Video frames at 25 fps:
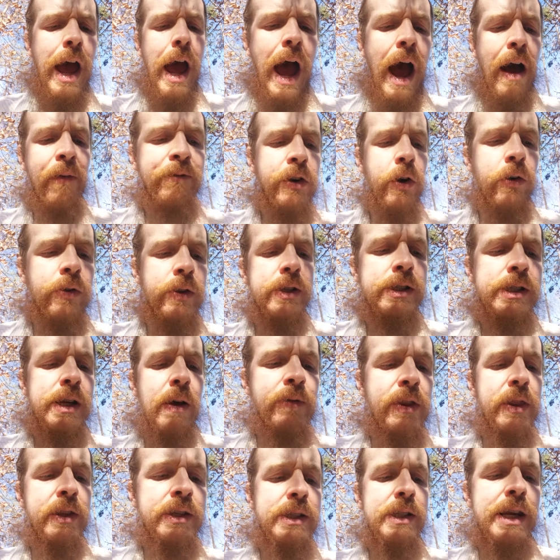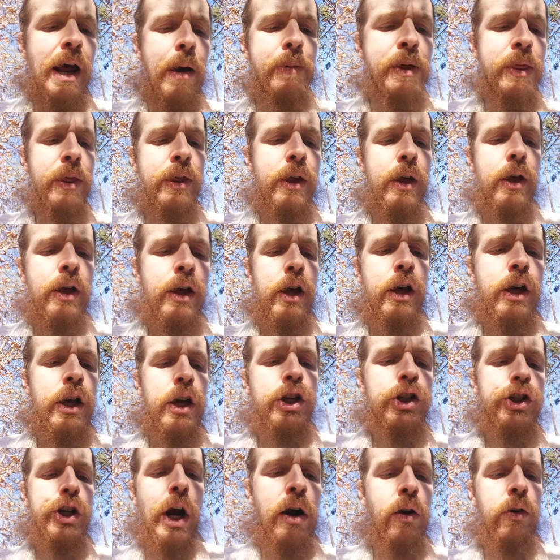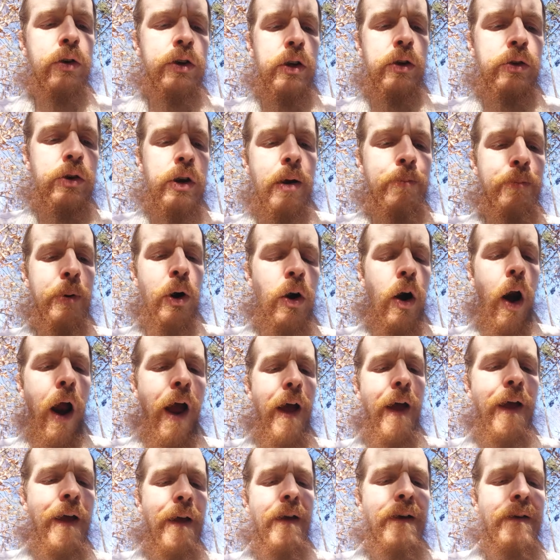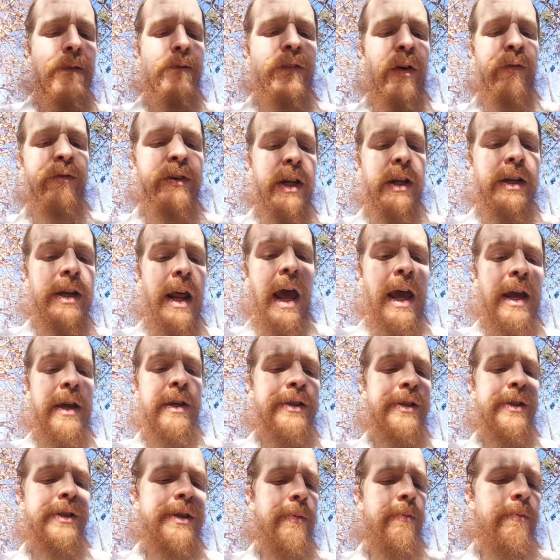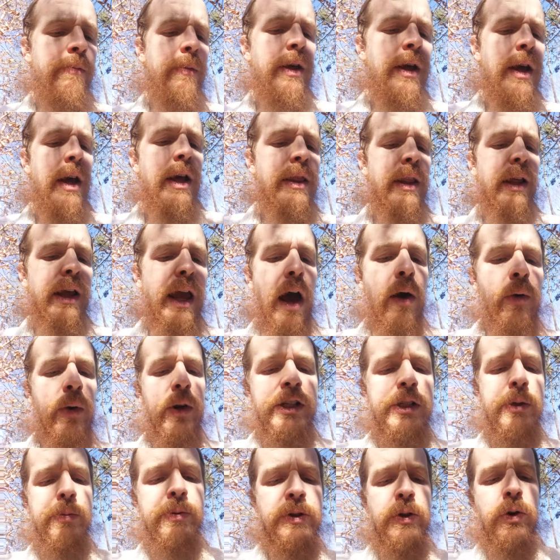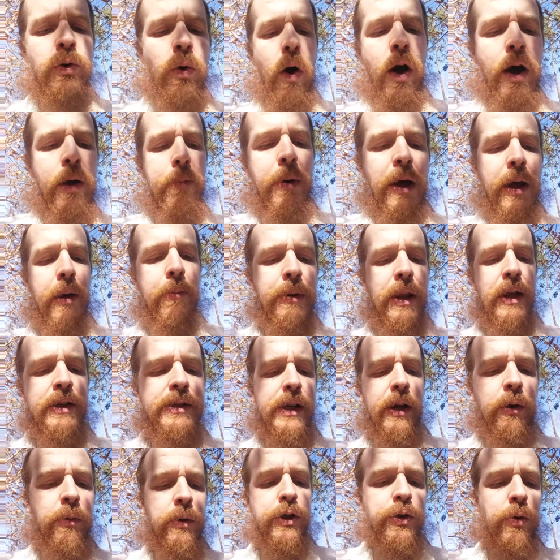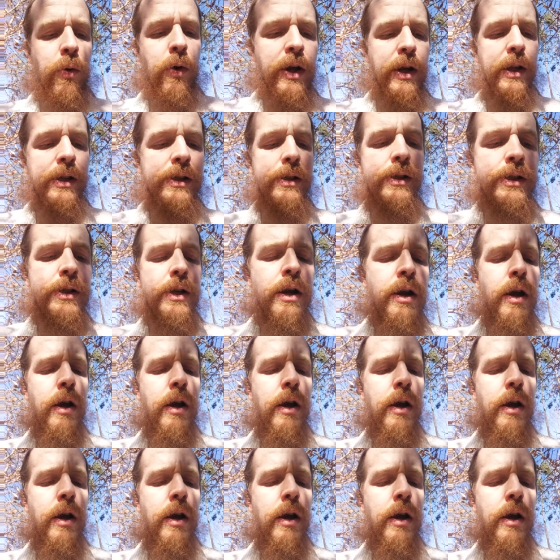After the 7th Sabbath shall ye number 50 days. The counting is prescribed by a blessing which reads,